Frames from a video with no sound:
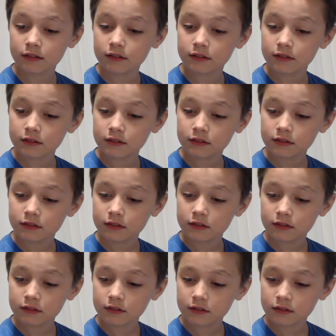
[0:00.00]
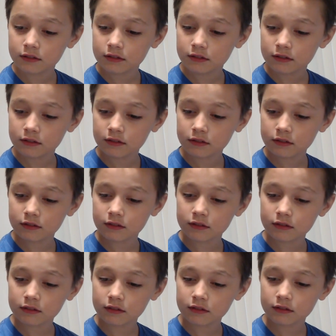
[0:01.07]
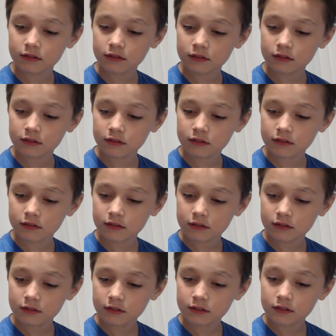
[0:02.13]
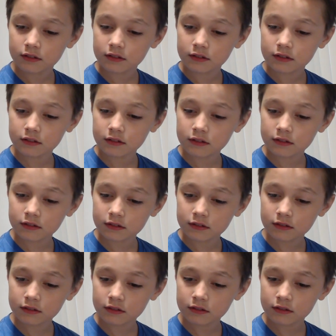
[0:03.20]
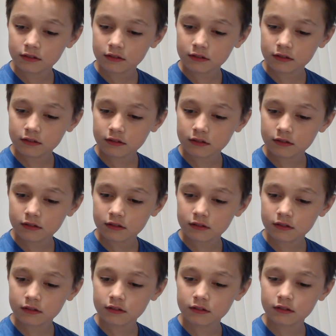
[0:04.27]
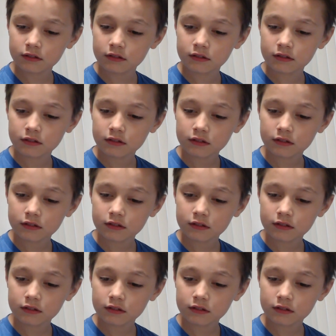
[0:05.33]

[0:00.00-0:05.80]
The person shown says nothing.